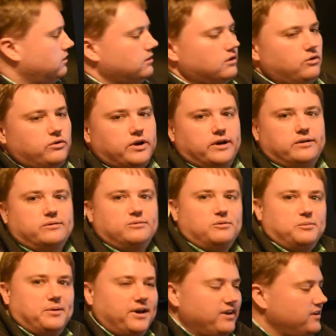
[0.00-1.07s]
Okay,
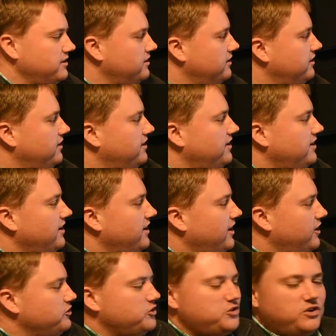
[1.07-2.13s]
we're back.
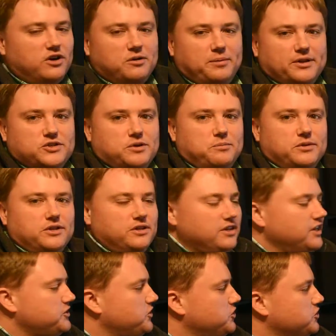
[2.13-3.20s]
Now let's talk about some of the
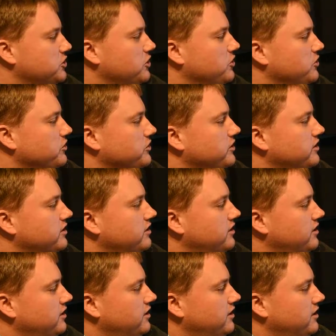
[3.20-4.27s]
lessons learned
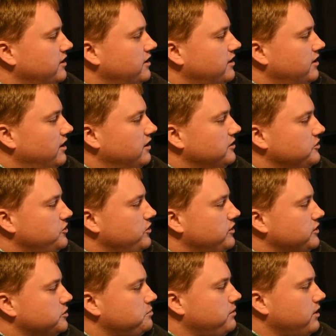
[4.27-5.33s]
during
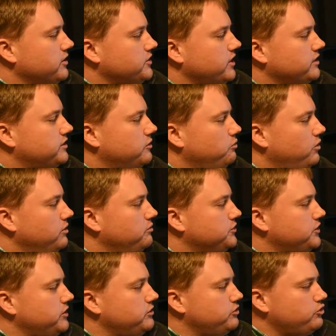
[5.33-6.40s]
this project. And one was
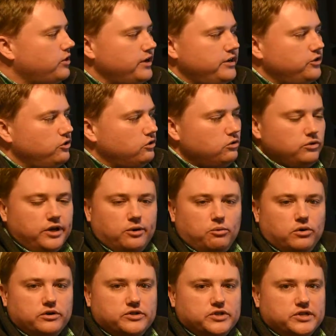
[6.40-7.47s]
that training neural
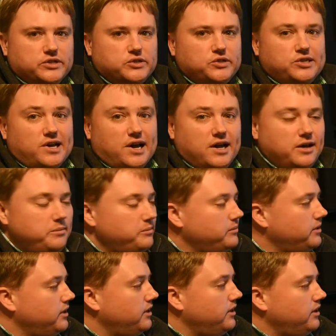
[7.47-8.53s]
networks is time
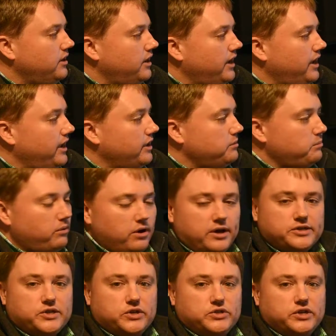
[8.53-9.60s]
and
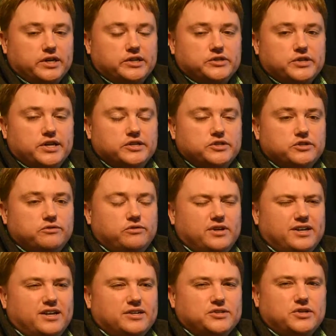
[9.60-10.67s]
processing intensive.
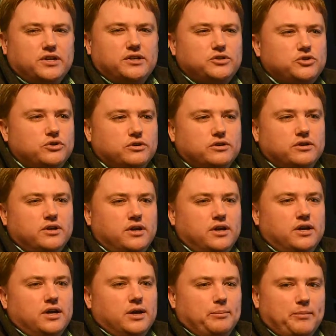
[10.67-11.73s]
Like I said, it took
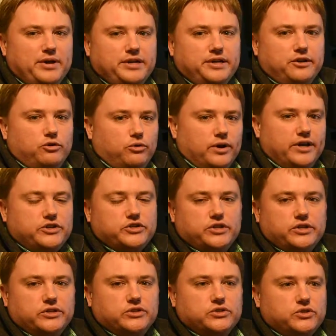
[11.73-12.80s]
many
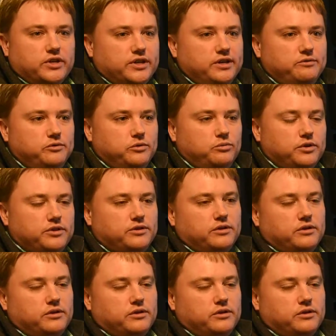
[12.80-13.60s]
iterations that even with